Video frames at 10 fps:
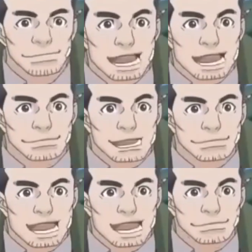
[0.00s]
Let me
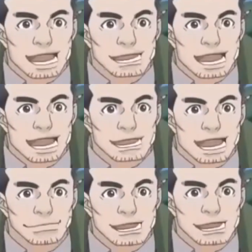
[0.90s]
show you around the
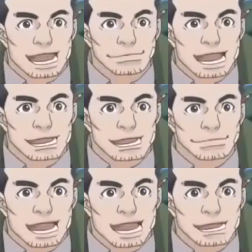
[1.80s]
crime scene a little
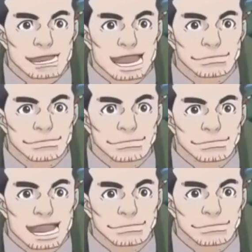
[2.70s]
bit since you're
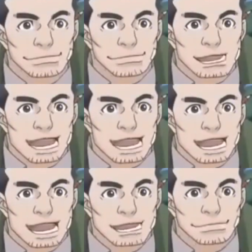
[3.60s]
investigating for the
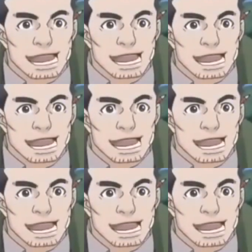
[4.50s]
defense and all.